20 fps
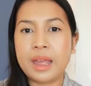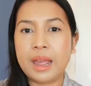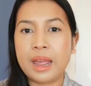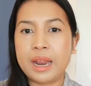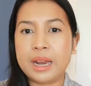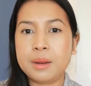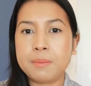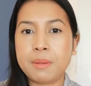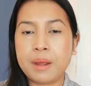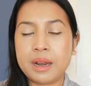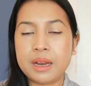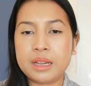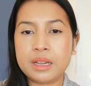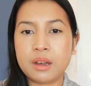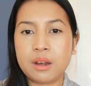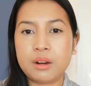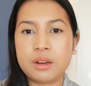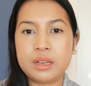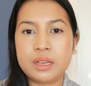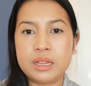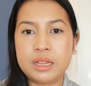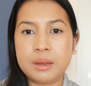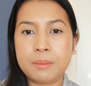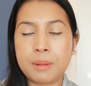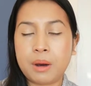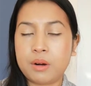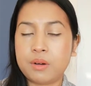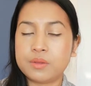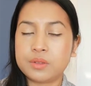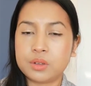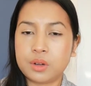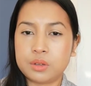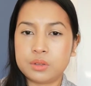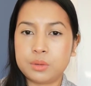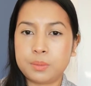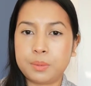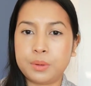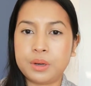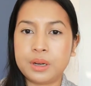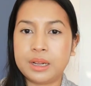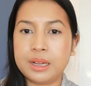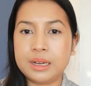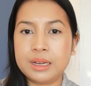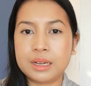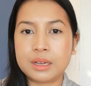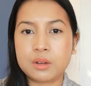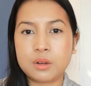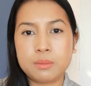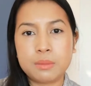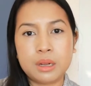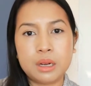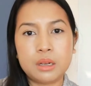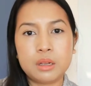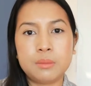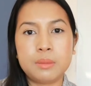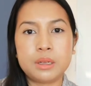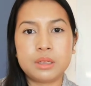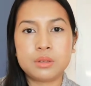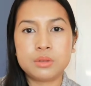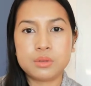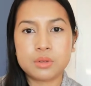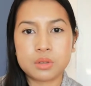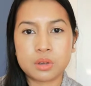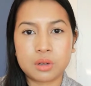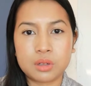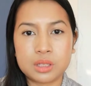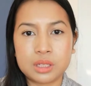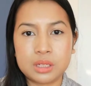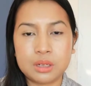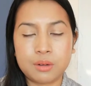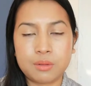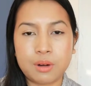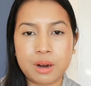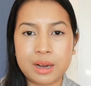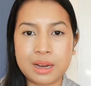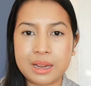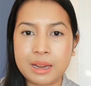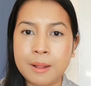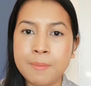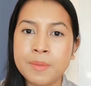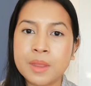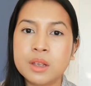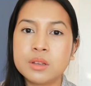and depending on the amount of salt you put in, it could be a little bit too salty already.